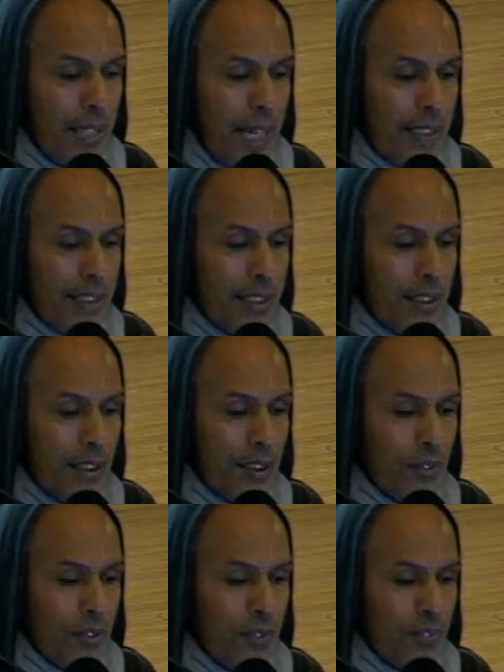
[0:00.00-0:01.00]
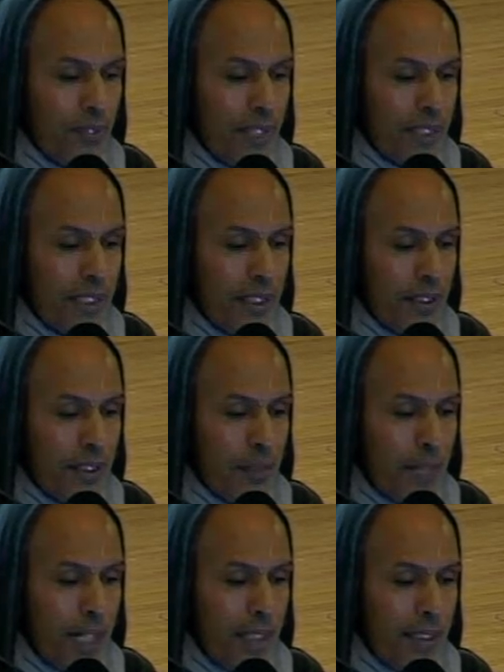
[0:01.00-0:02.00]
Later, on reflecting on the
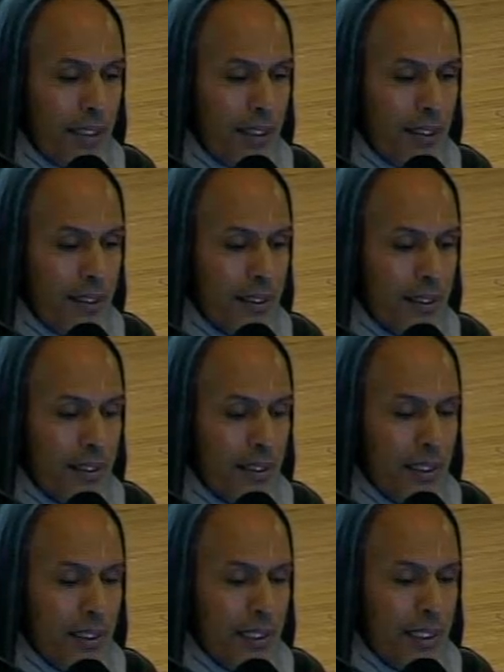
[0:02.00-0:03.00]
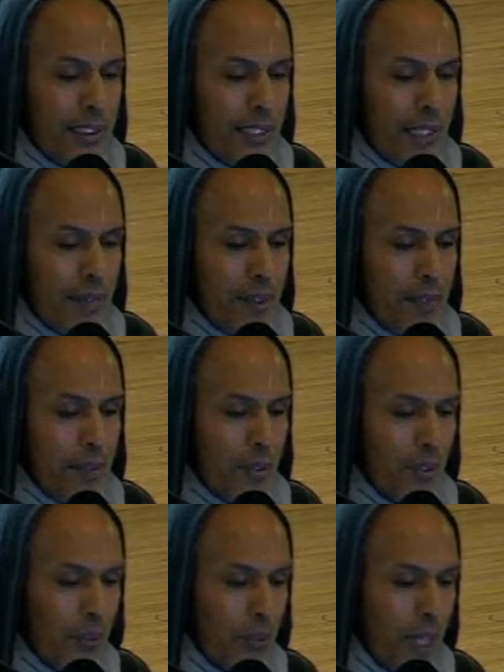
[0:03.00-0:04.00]
matter, he sent them
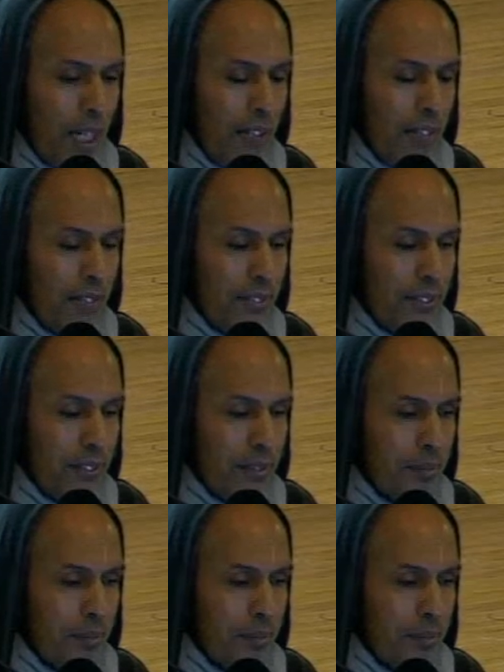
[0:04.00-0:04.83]
to the wives.